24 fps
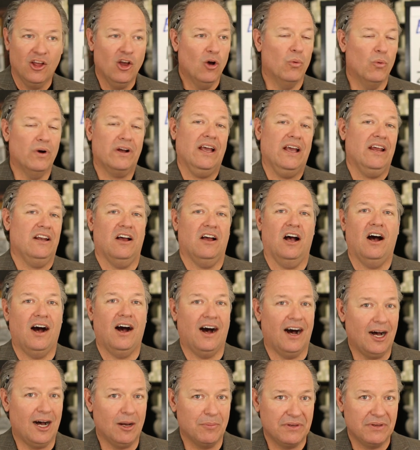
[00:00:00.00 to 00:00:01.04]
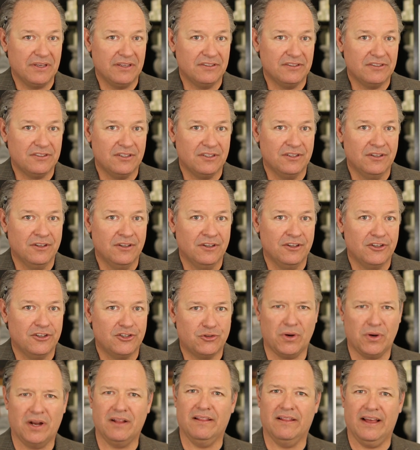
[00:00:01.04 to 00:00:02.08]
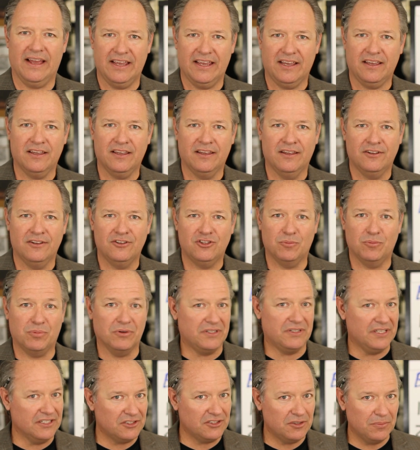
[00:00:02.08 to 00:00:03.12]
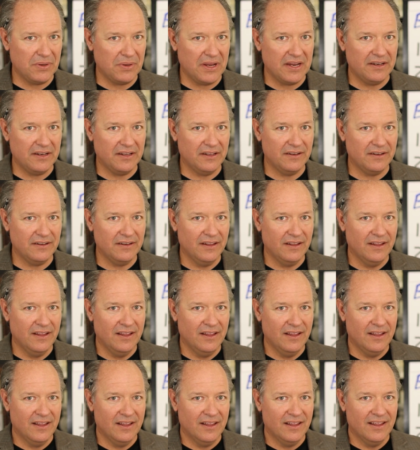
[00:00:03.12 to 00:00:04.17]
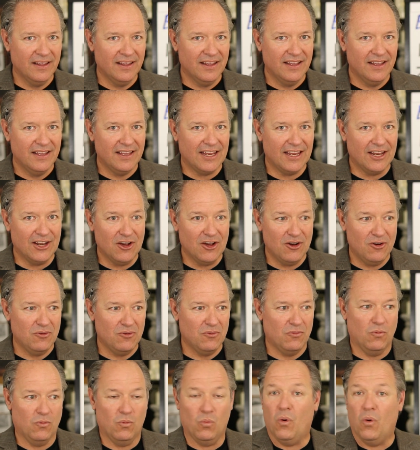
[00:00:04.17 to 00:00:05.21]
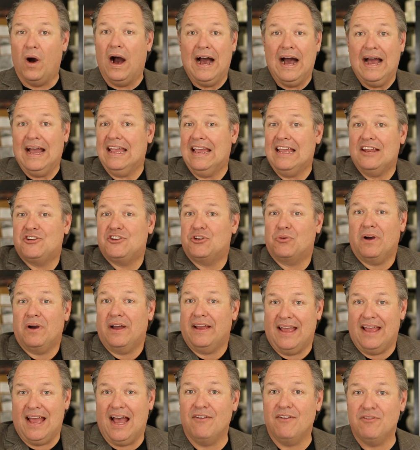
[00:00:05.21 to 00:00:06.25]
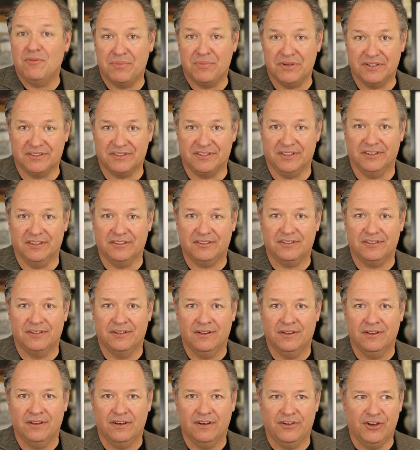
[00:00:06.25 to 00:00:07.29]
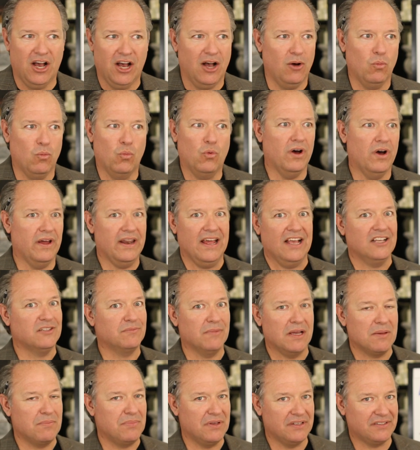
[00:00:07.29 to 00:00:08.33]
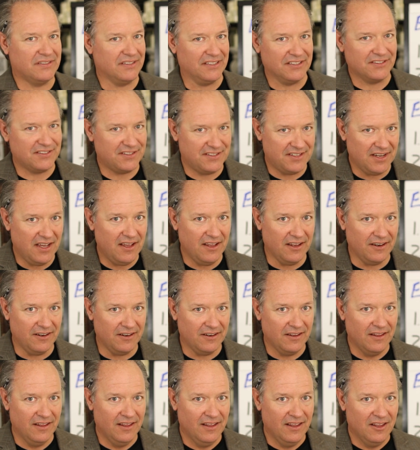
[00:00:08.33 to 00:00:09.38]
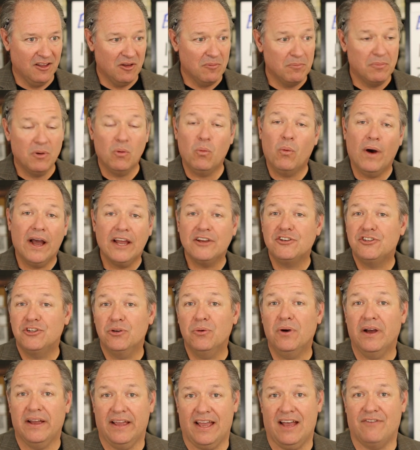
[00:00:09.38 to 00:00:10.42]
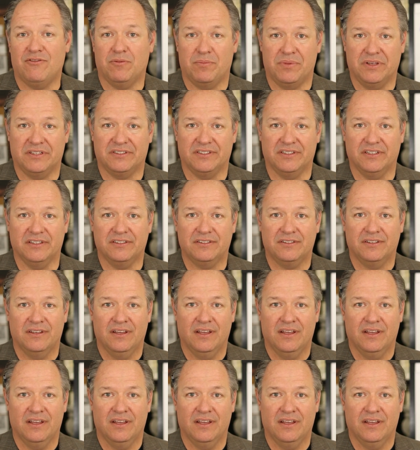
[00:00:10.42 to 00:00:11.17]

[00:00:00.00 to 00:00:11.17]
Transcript: What kind of hobbies do I like to participate in? You know, why do I have a business? Not what has my business done, but why do I have a business?